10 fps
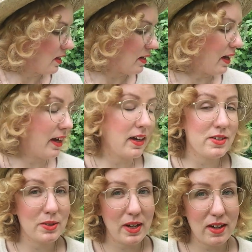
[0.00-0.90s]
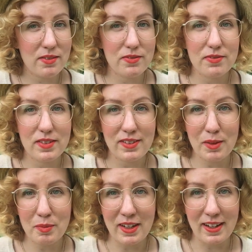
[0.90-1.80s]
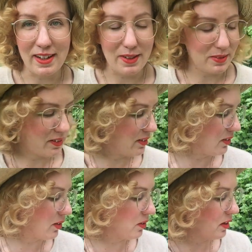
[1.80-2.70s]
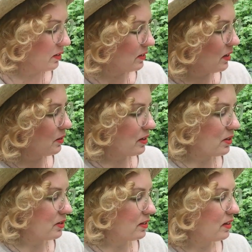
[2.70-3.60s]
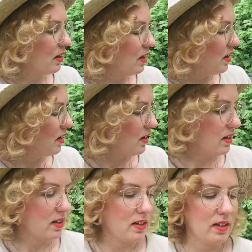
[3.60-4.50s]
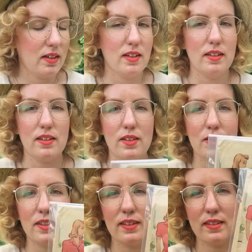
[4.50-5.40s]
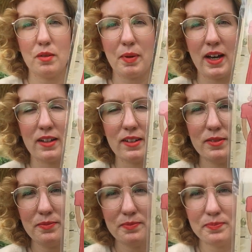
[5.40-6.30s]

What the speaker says: and I do have some cut out, so I'll start with those. So this is the pattern,